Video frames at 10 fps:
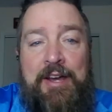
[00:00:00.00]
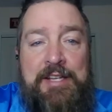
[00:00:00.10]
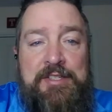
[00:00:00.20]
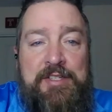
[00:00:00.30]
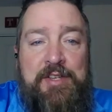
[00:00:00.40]

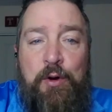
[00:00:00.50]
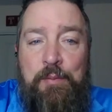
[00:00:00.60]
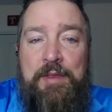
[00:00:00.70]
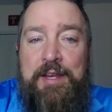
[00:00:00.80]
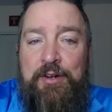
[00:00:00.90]
I just
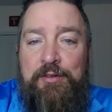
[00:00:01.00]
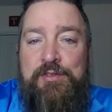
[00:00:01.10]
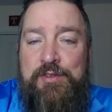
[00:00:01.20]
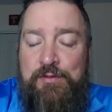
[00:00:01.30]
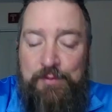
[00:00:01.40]
hope they don't
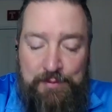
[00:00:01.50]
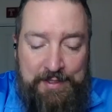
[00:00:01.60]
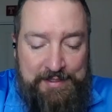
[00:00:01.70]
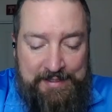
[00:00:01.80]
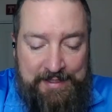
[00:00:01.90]
screw
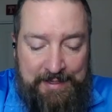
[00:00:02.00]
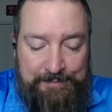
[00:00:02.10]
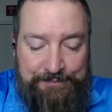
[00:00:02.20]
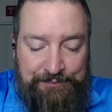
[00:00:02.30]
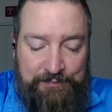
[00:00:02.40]
this up.